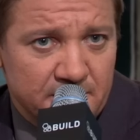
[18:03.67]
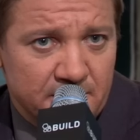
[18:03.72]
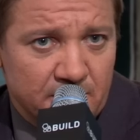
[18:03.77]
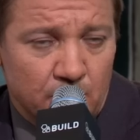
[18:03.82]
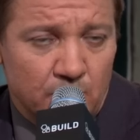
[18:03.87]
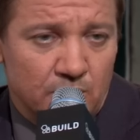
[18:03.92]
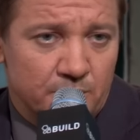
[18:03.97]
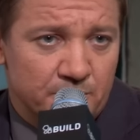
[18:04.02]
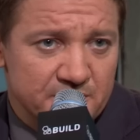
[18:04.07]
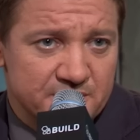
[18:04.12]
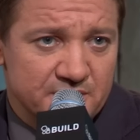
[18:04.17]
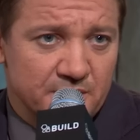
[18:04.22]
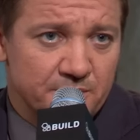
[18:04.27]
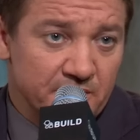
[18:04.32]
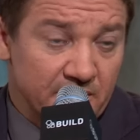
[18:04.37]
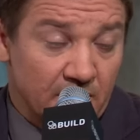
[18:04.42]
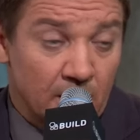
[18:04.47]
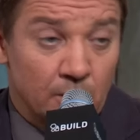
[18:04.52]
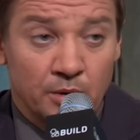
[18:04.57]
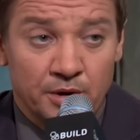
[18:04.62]
and it would be
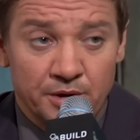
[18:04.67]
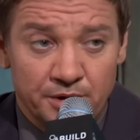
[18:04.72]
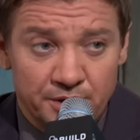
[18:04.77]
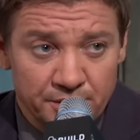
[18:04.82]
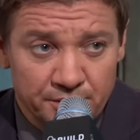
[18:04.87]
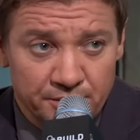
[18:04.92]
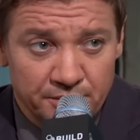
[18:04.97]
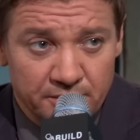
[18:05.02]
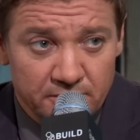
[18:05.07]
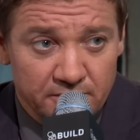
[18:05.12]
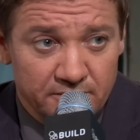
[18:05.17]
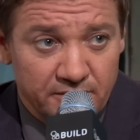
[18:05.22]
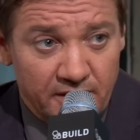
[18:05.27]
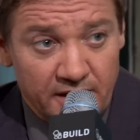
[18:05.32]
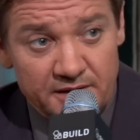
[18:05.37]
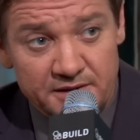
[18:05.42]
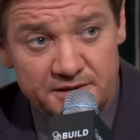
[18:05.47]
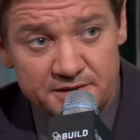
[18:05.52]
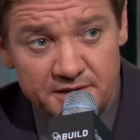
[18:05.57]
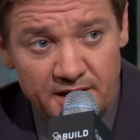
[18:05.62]
something I would do if I
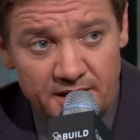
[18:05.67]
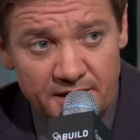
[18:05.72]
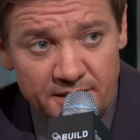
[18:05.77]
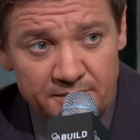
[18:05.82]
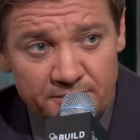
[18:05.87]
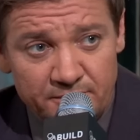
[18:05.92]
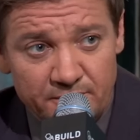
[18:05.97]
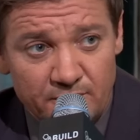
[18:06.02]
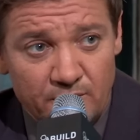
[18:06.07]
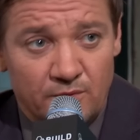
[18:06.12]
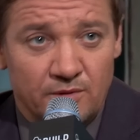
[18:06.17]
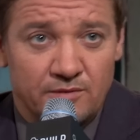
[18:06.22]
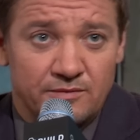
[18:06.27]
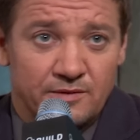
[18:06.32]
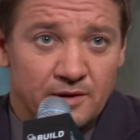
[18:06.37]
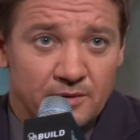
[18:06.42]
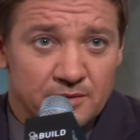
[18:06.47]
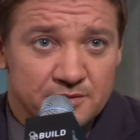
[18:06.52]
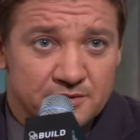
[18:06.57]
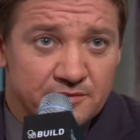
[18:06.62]
had the time or if
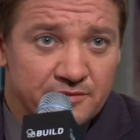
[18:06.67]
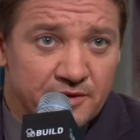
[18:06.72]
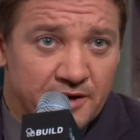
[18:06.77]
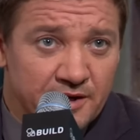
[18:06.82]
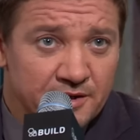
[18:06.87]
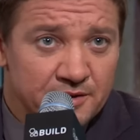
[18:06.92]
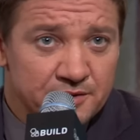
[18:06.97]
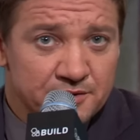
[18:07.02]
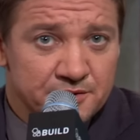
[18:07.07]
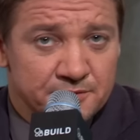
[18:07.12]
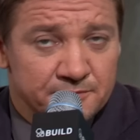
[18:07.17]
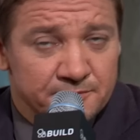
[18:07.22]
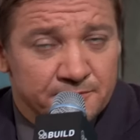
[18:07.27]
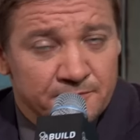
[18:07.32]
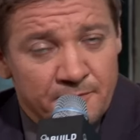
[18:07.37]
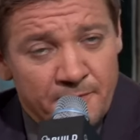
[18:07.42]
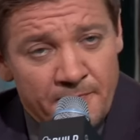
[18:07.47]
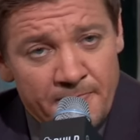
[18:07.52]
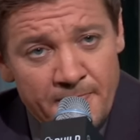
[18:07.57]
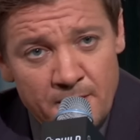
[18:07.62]
I was of age.
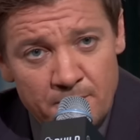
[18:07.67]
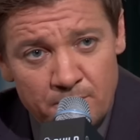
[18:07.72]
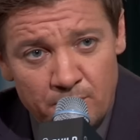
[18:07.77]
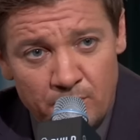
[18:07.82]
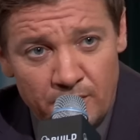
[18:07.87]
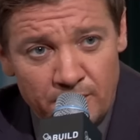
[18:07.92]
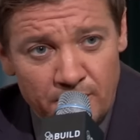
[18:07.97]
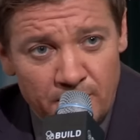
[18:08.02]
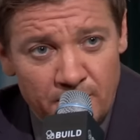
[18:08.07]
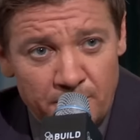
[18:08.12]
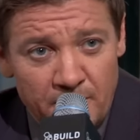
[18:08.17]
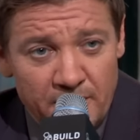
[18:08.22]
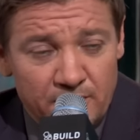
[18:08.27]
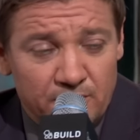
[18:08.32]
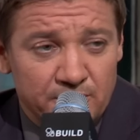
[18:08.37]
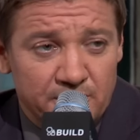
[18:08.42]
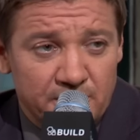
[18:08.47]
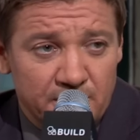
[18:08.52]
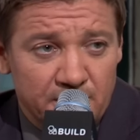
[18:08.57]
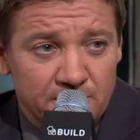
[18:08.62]
But uh,
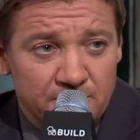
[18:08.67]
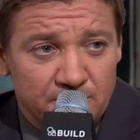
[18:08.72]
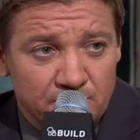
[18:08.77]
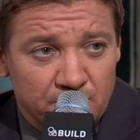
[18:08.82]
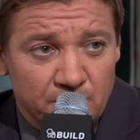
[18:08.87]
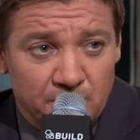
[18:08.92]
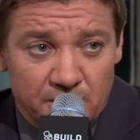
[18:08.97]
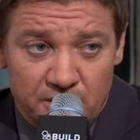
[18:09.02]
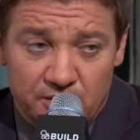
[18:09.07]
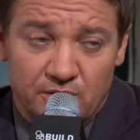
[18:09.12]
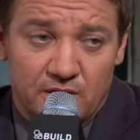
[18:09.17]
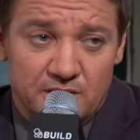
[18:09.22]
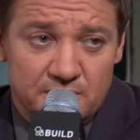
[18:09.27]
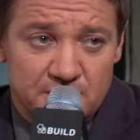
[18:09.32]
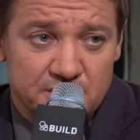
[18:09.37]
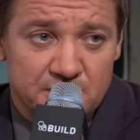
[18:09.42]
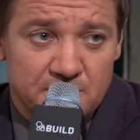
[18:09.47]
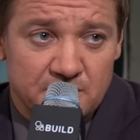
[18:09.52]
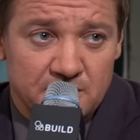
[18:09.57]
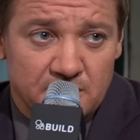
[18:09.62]
Michael Keaton really
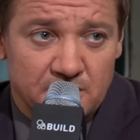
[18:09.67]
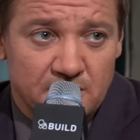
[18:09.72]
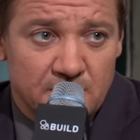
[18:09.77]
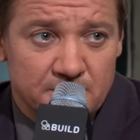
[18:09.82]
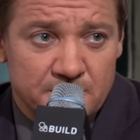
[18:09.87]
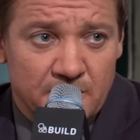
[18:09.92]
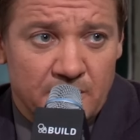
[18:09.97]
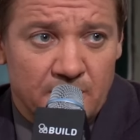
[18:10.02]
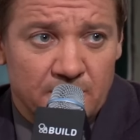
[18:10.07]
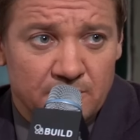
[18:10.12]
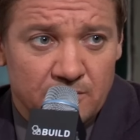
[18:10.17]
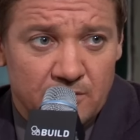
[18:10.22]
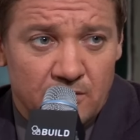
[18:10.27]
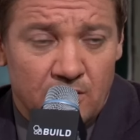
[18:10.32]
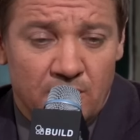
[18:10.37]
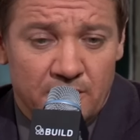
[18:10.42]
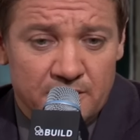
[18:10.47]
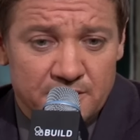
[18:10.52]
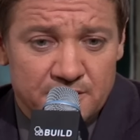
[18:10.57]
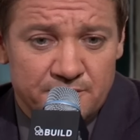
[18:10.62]
crushes it, and it comes out
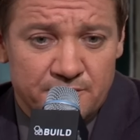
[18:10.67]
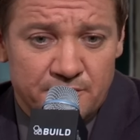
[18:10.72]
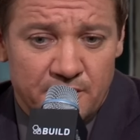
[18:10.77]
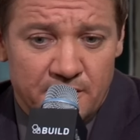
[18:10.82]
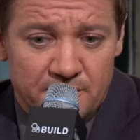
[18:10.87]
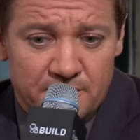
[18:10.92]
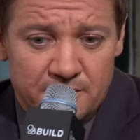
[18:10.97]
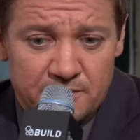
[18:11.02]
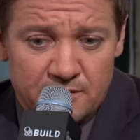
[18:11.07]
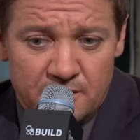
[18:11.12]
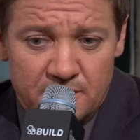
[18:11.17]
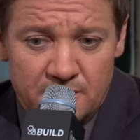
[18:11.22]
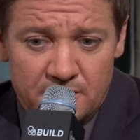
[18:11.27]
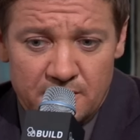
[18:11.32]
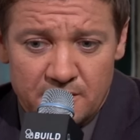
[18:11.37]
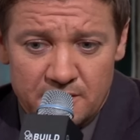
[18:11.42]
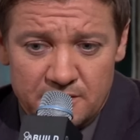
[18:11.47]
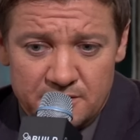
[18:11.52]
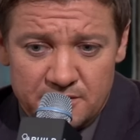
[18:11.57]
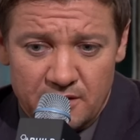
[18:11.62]
August 5th. And
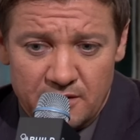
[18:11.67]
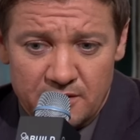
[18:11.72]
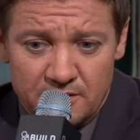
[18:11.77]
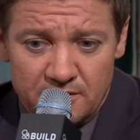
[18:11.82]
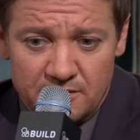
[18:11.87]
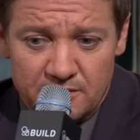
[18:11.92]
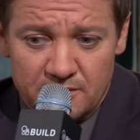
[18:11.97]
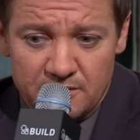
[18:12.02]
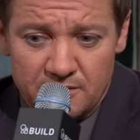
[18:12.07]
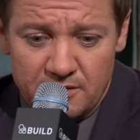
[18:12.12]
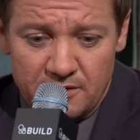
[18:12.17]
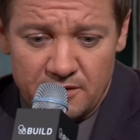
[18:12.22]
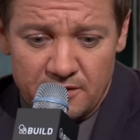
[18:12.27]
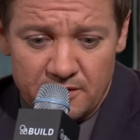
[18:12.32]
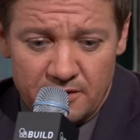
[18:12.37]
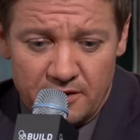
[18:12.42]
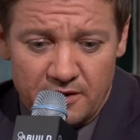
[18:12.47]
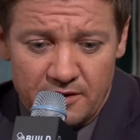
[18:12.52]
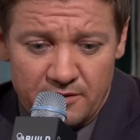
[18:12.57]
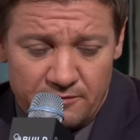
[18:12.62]
uh, Don
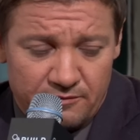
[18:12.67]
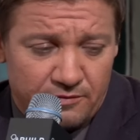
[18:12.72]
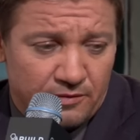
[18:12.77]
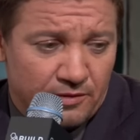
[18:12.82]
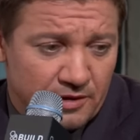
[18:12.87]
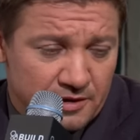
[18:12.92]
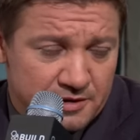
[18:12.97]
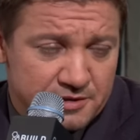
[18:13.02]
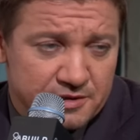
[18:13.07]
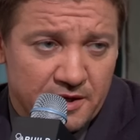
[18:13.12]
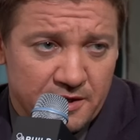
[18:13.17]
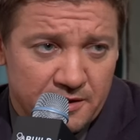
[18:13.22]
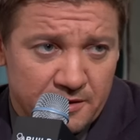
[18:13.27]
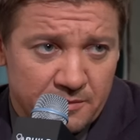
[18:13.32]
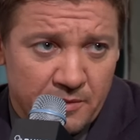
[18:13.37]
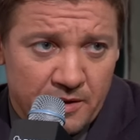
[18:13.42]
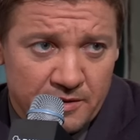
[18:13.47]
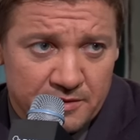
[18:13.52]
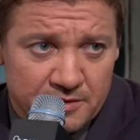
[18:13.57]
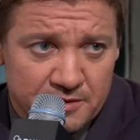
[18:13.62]
and I are very excited
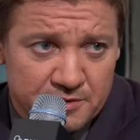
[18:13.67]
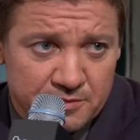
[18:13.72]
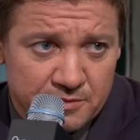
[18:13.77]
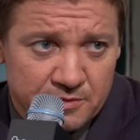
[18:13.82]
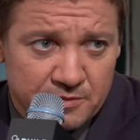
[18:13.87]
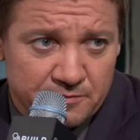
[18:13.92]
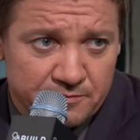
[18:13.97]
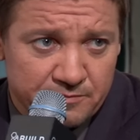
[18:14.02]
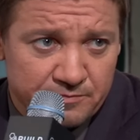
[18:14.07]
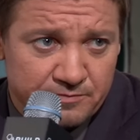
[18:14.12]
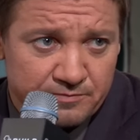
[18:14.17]
about this one.